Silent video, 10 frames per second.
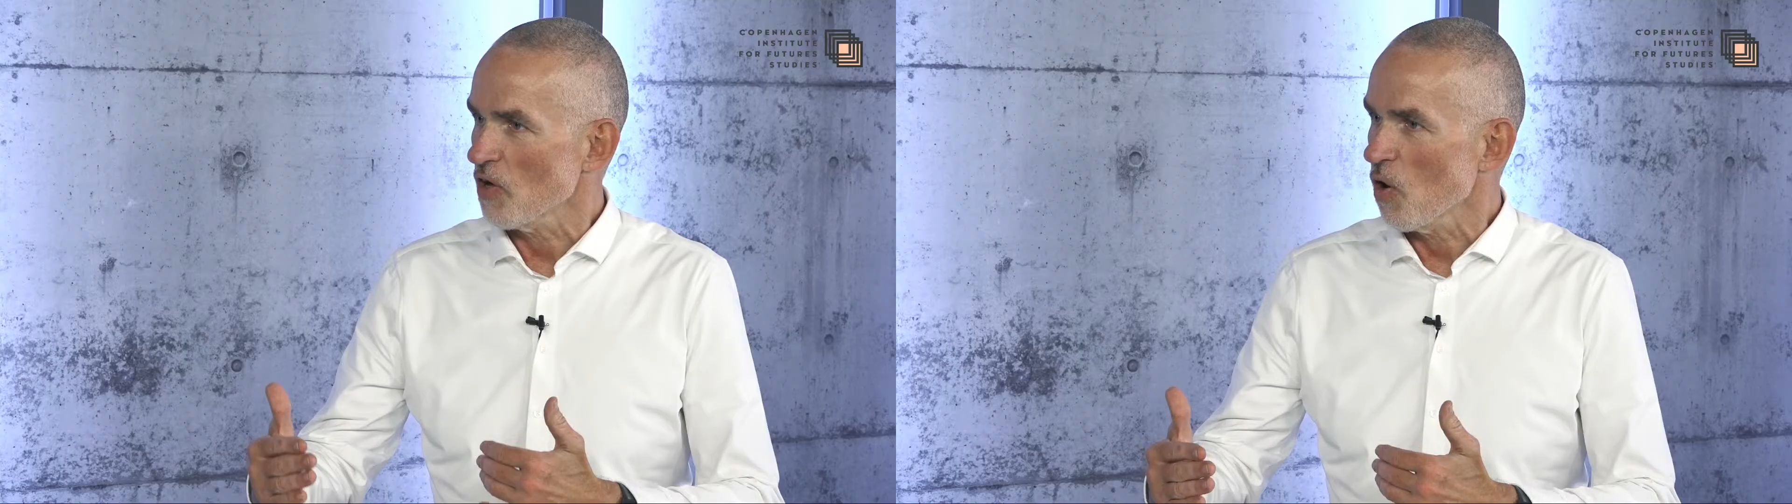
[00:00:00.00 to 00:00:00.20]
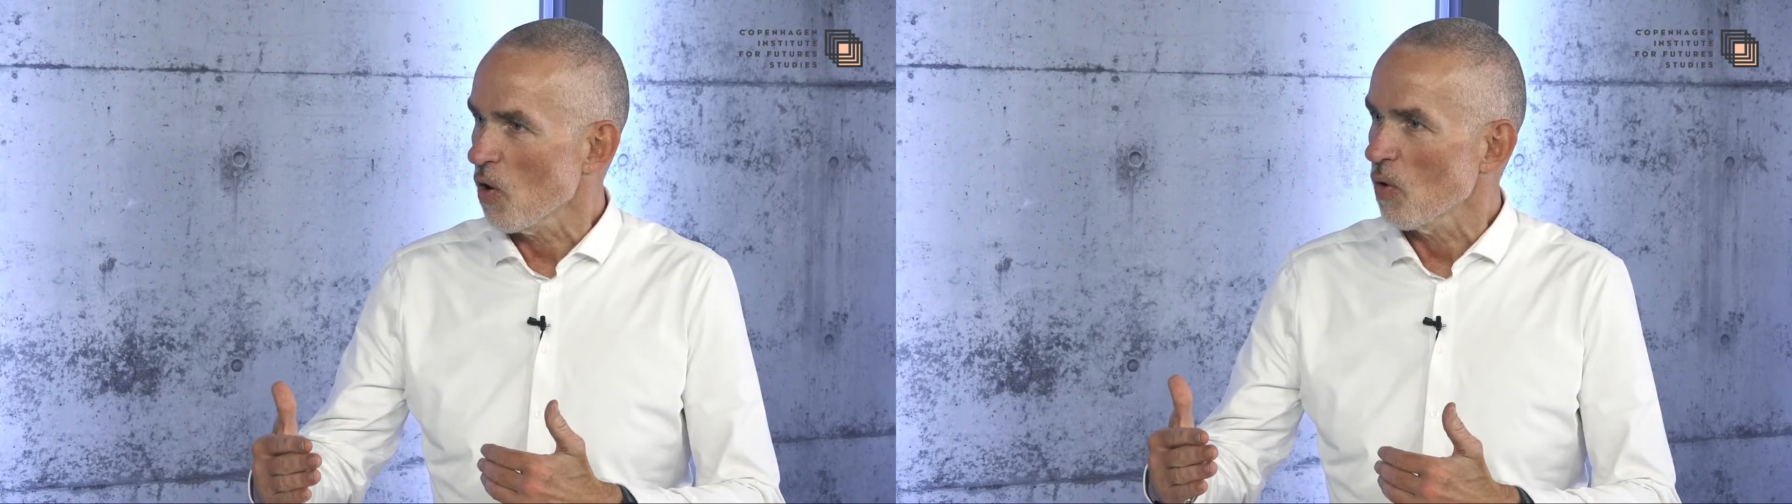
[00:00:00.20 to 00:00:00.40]

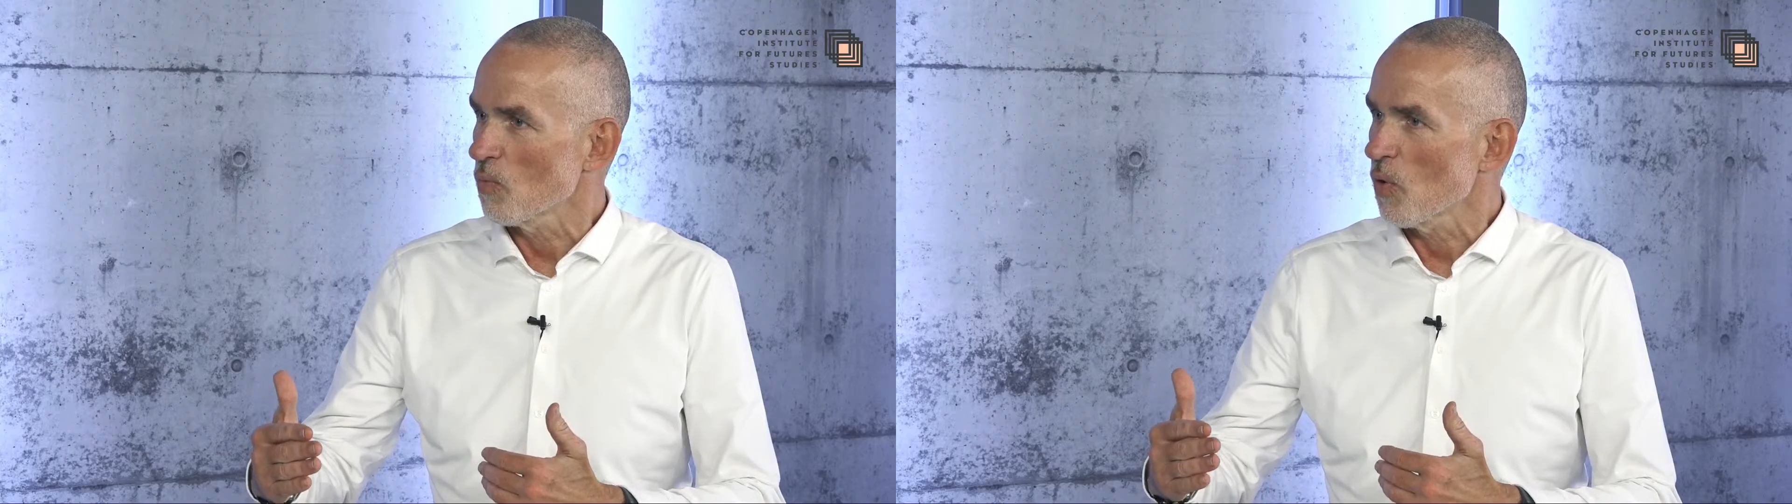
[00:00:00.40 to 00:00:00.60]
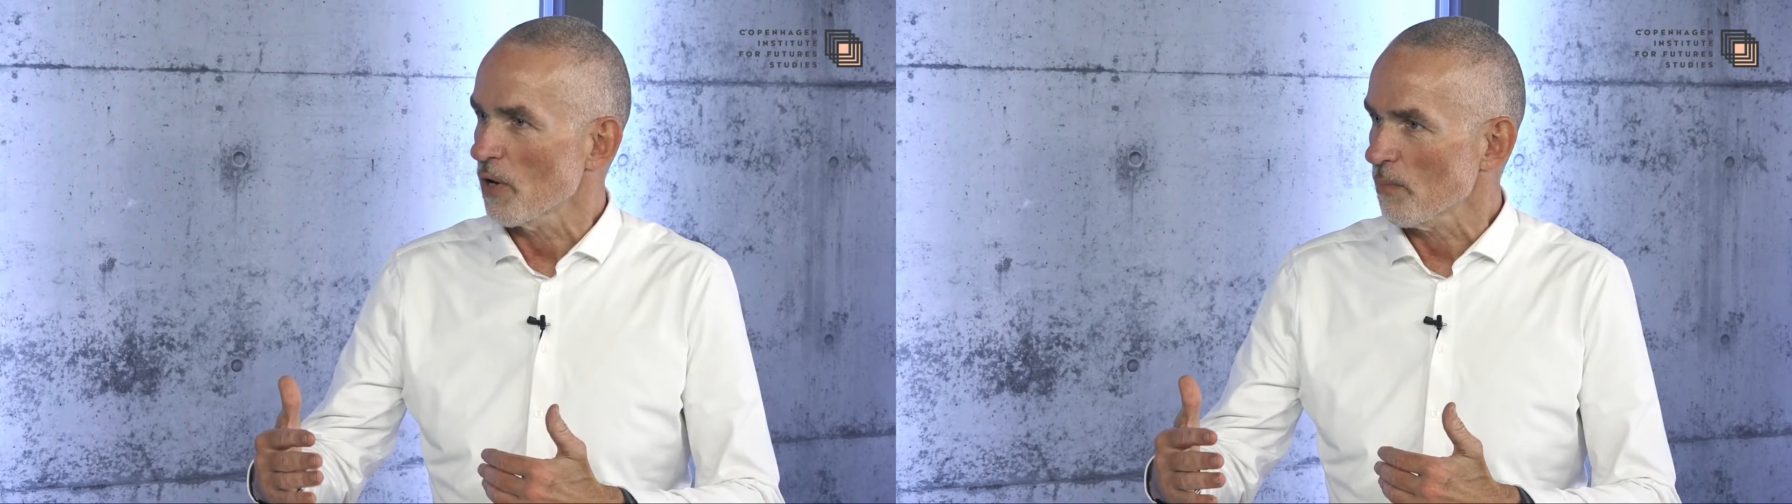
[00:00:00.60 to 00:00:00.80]
your home
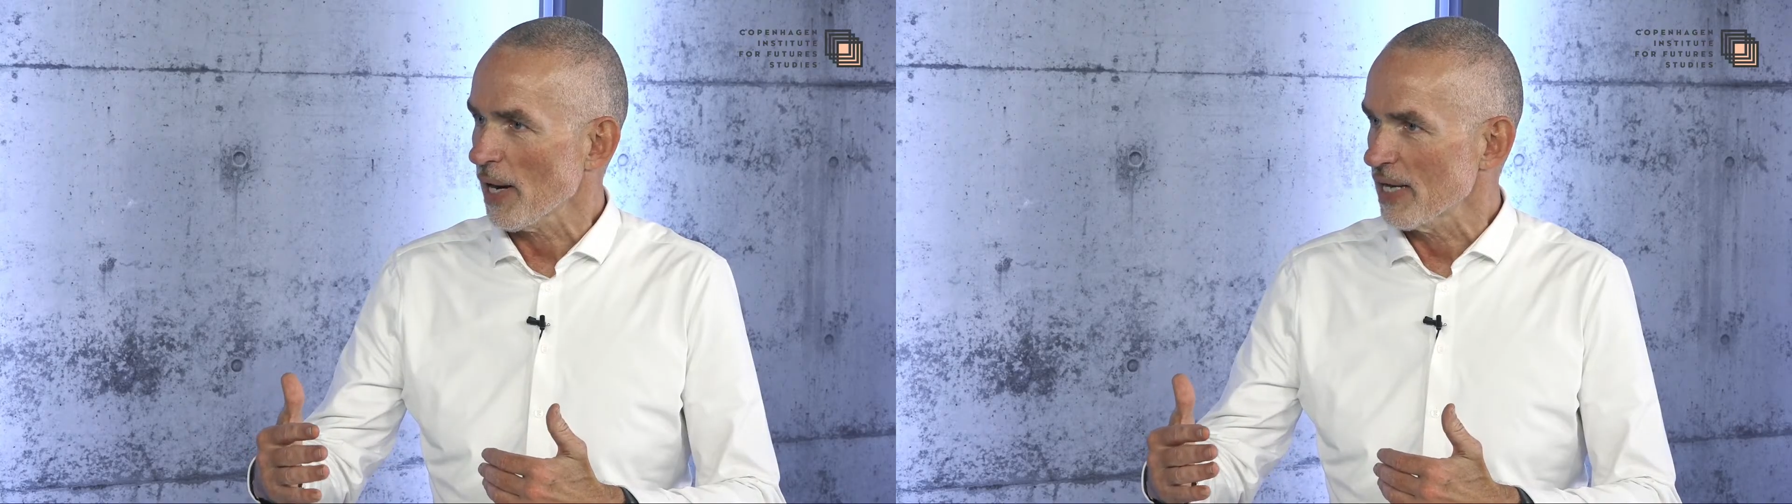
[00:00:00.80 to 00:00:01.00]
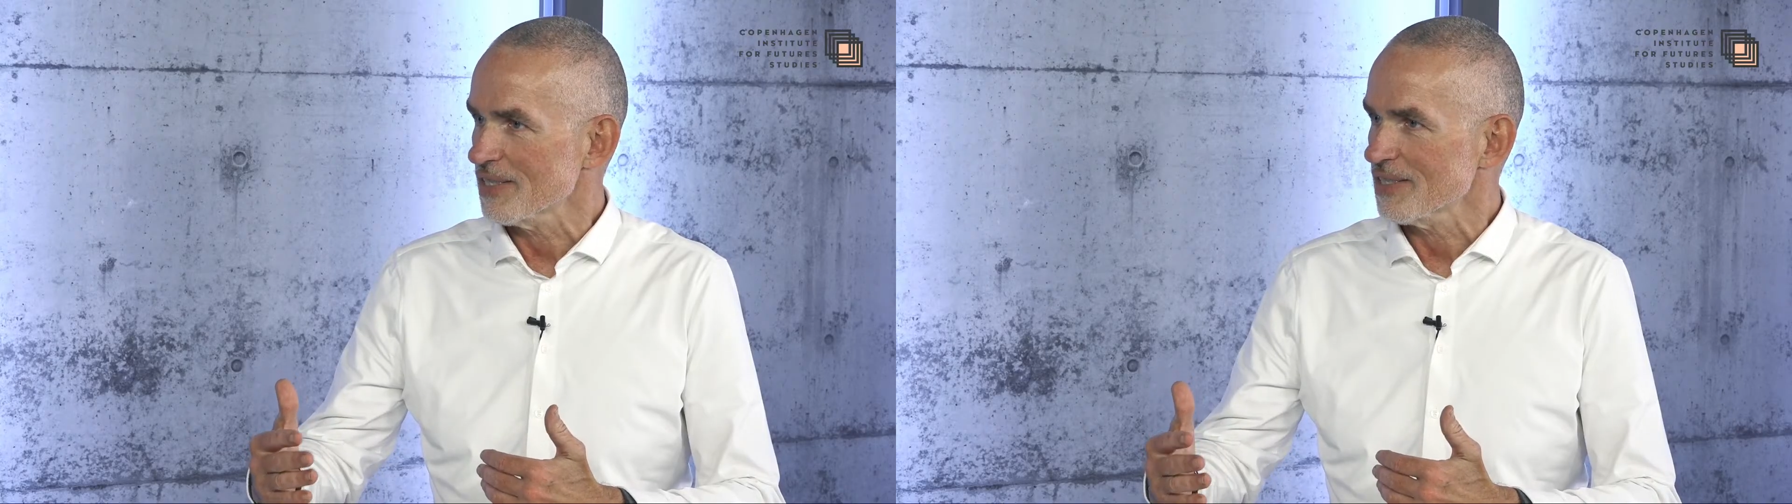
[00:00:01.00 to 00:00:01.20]

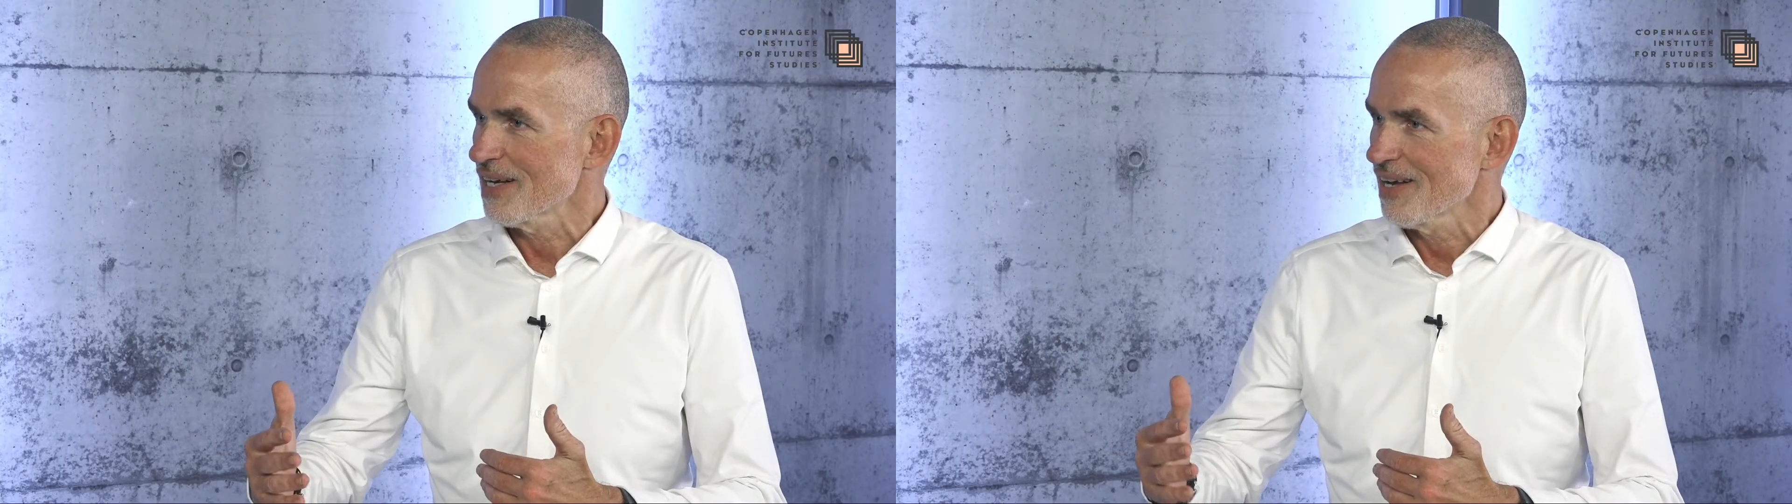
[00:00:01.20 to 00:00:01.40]
workplace.